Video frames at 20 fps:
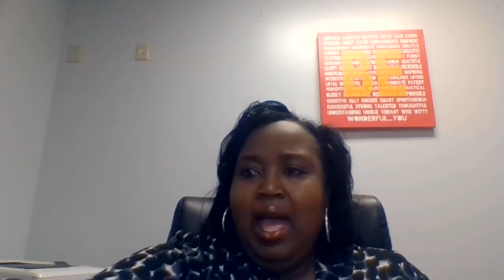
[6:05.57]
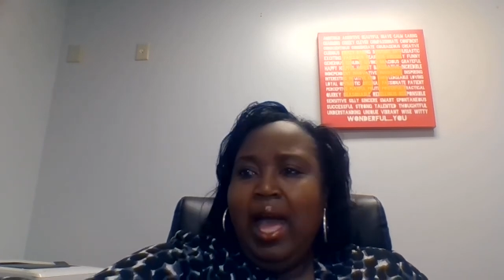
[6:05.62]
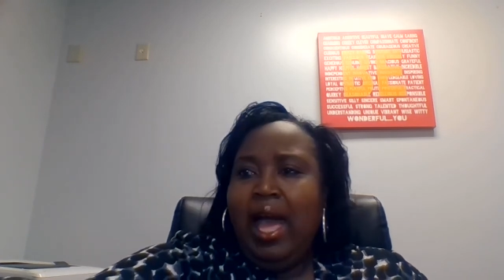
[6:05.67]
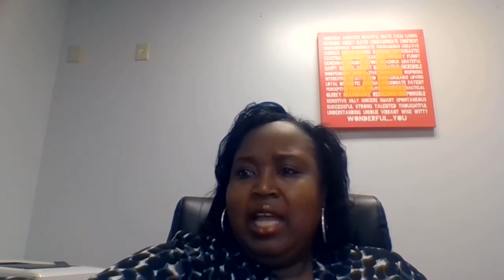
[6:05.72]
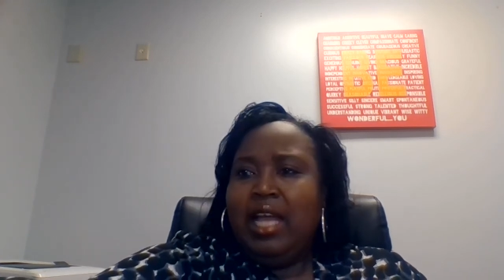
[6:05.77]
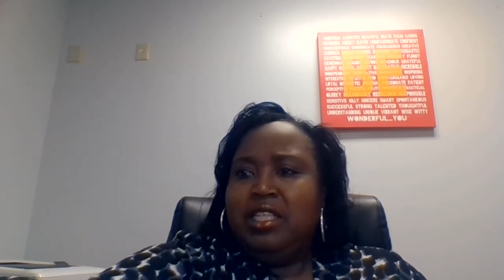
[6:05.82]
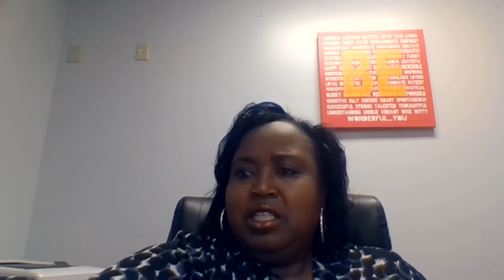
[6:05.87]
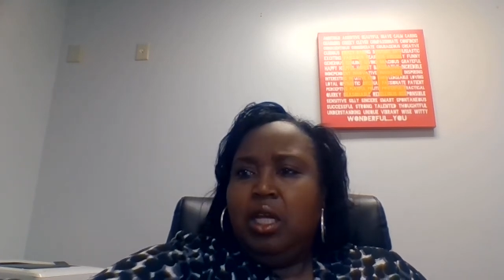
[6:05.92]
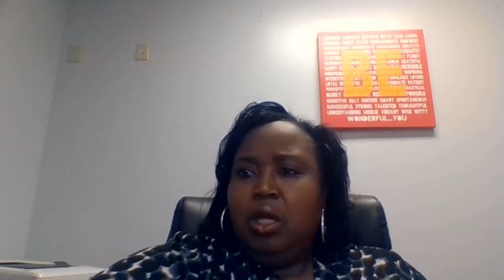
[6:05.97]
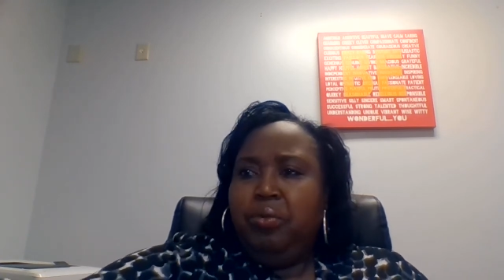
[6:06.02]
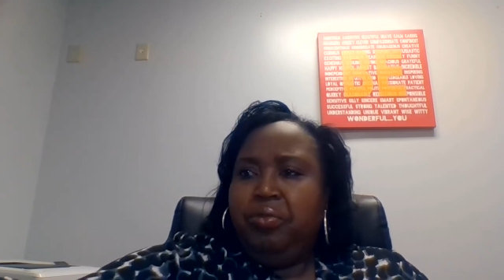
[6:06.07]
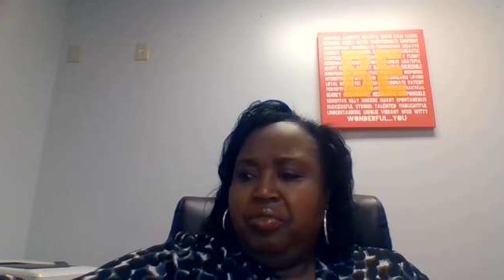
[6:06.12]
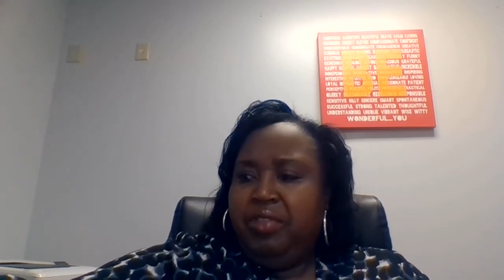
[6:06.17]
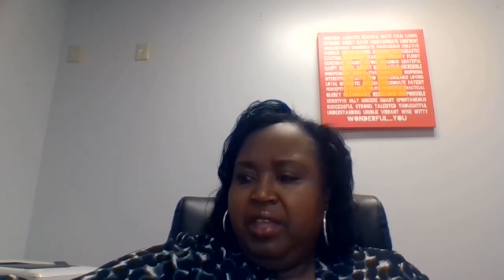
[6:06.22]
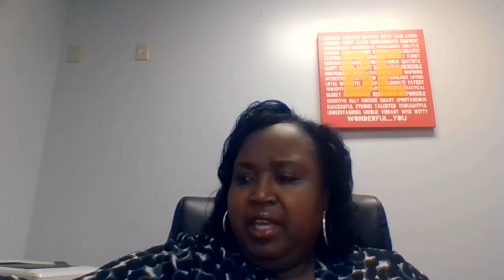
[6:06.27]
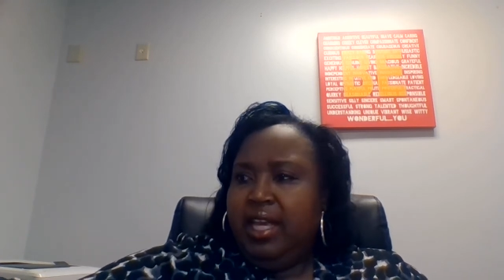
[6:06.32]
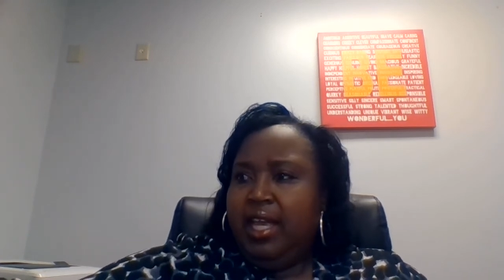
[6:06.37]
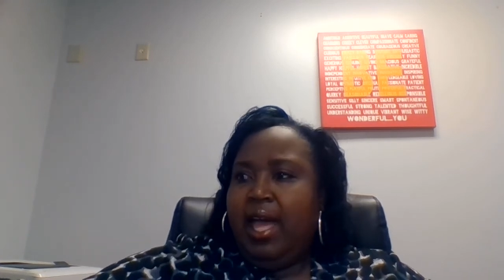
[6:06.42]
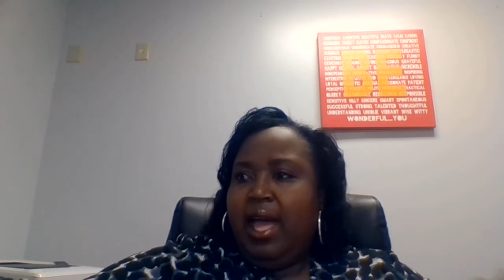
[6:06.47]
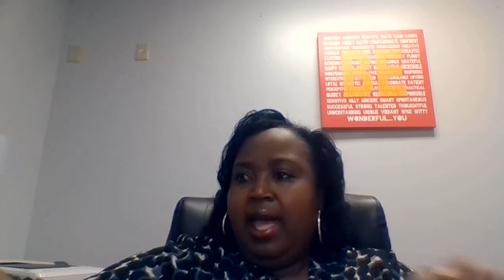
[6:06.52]
I don't
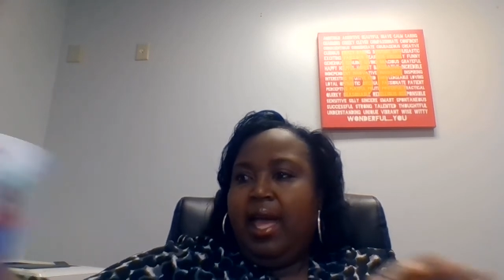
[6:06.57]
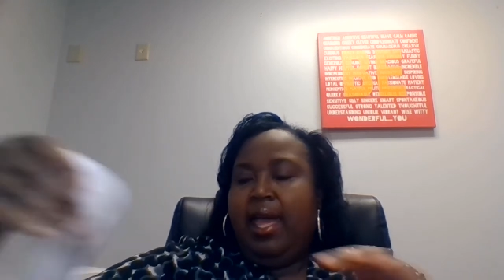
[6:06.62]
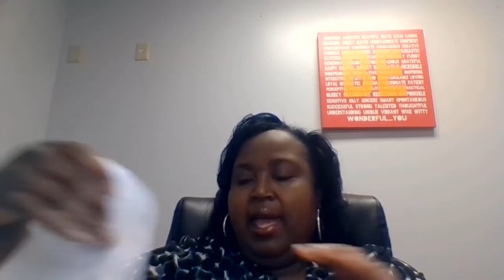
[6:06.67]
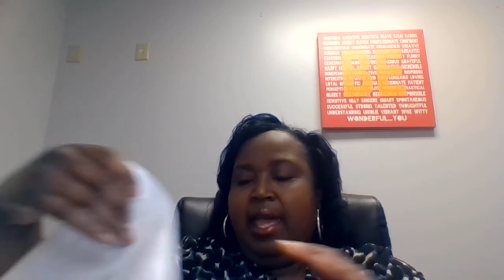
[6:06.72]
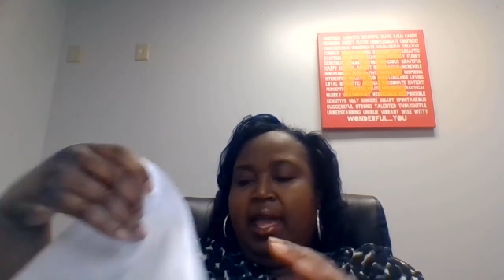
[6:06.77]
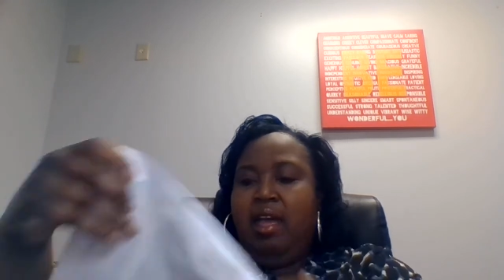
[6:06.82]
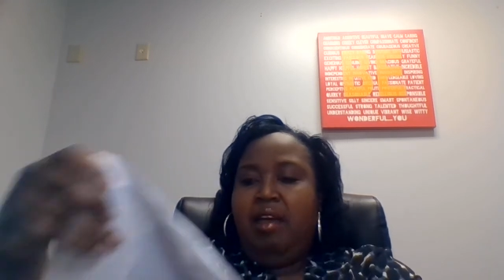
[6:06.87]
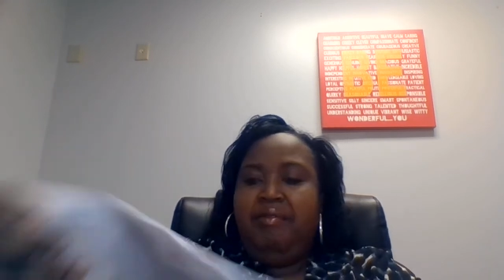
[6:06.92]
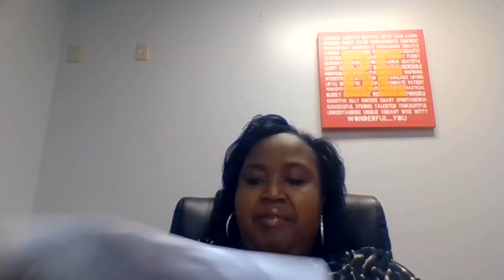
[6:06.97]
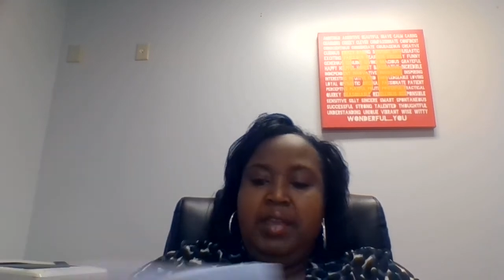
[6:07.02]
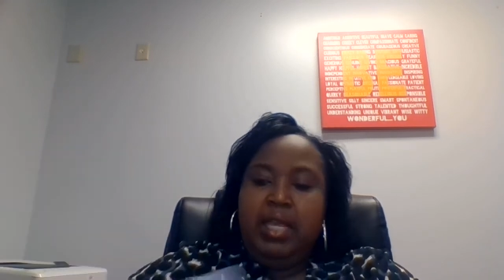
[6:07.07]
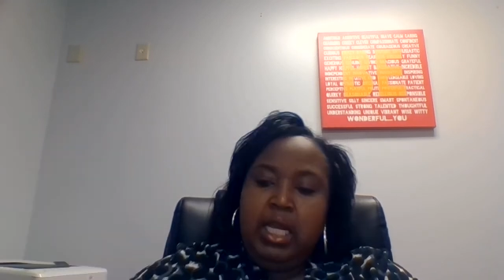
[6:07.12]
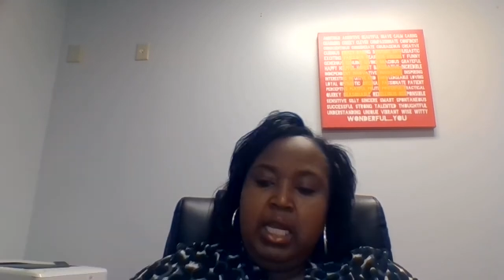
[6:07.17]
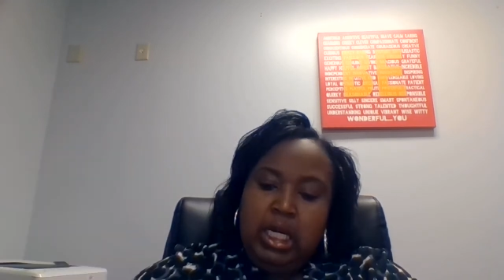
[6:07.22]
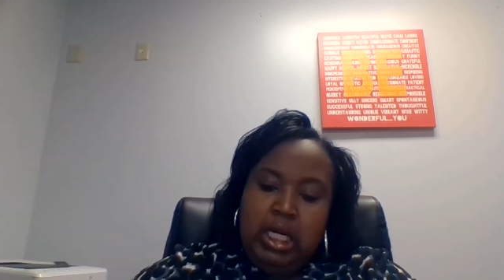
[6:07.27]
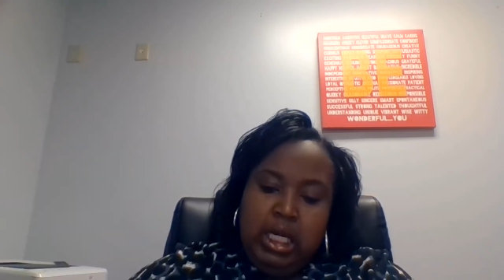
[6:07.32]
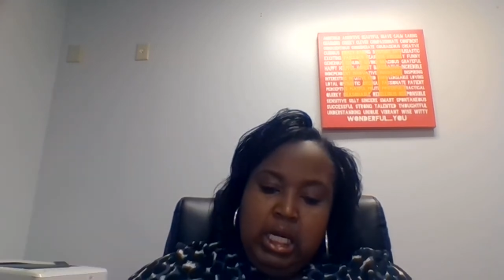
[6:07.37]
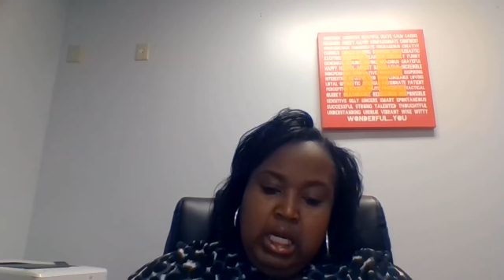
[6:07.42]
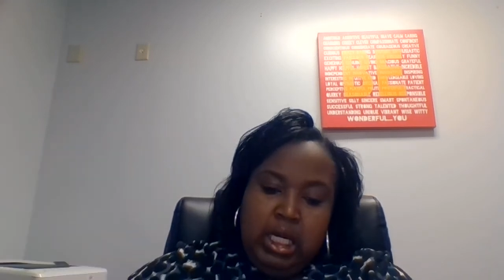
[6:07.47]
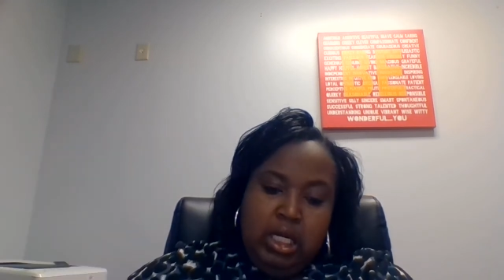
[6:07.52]
think I have
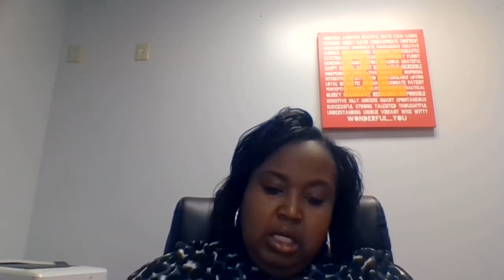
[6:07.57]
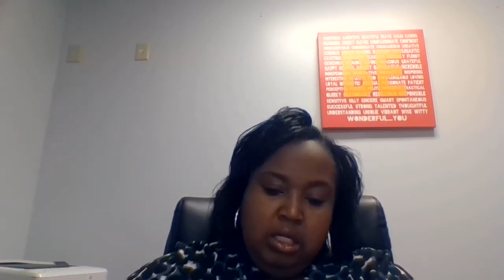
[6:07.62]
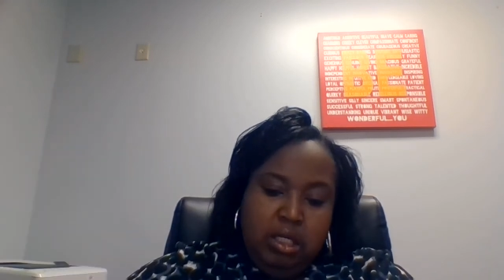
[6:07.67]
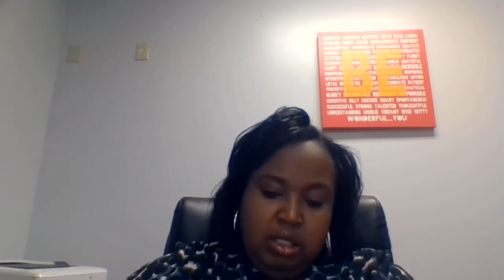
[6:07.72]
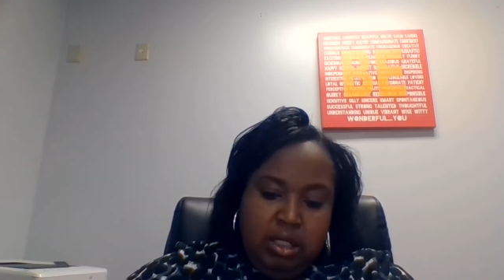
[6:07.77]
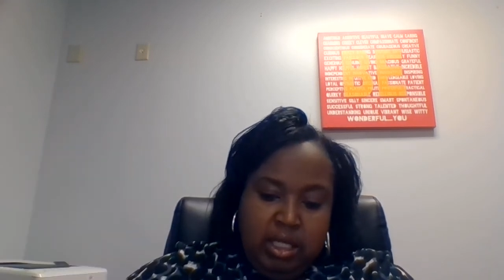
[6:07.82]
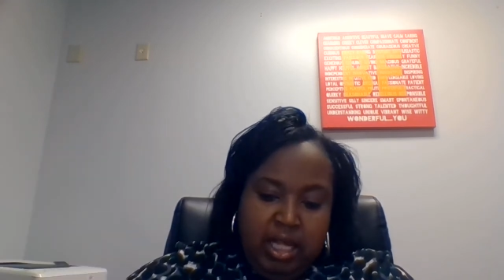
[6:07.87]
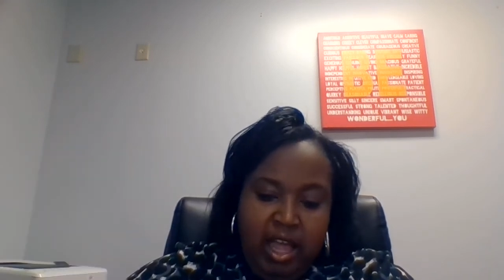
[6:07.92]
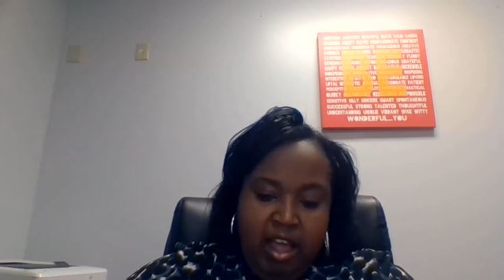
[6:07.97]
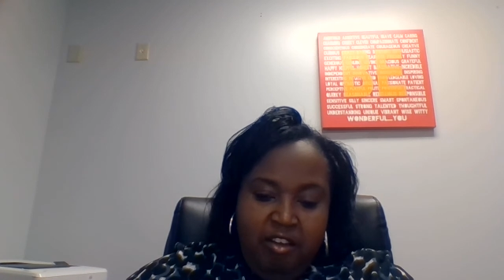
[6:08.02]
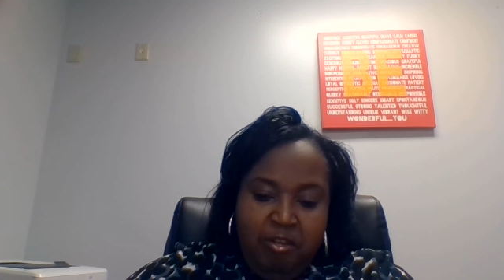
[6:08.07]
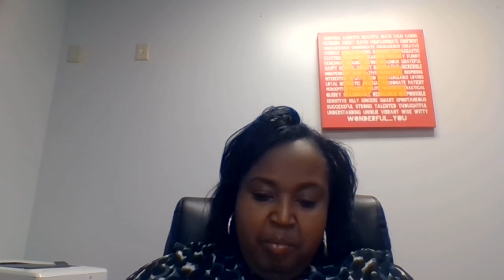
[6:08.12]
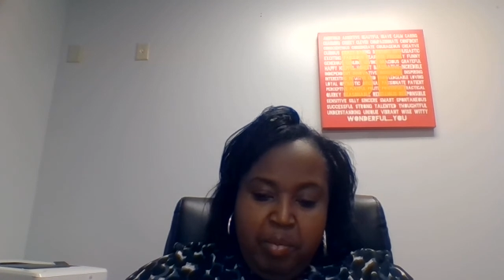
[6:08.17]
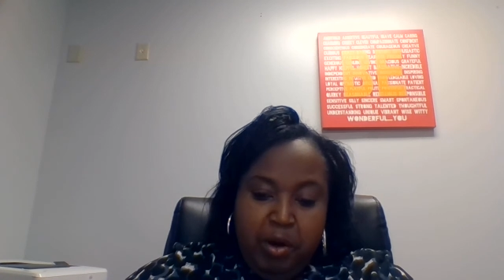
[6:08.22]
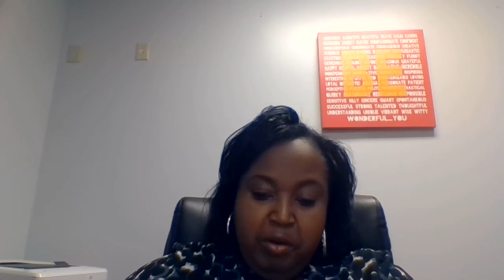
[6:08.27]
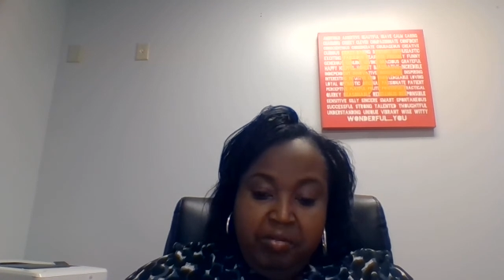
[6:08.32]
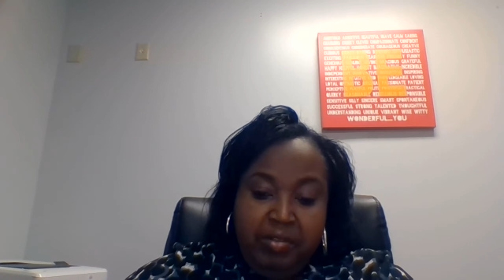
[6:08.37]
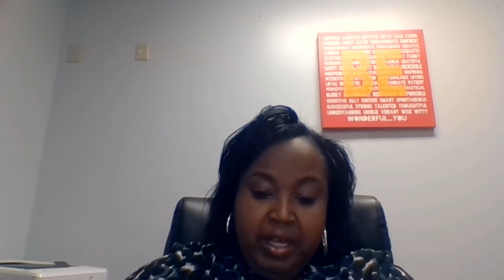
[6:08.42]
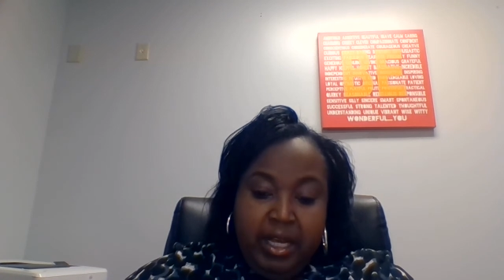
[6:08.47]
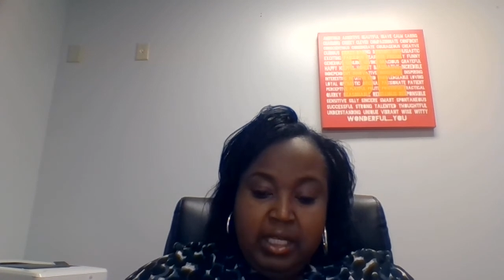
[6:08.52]
any staff
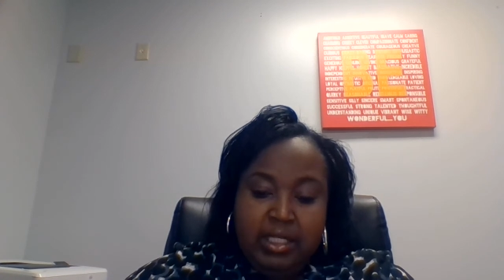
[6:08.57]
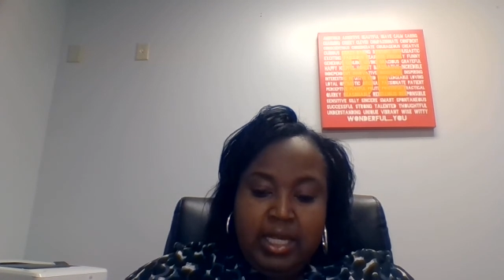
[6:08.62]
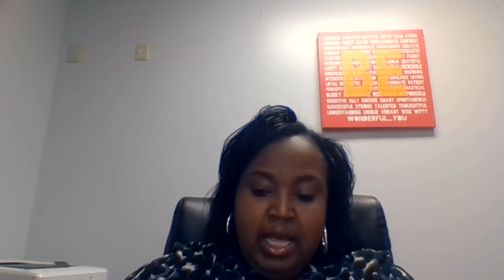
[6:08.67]
birthdays.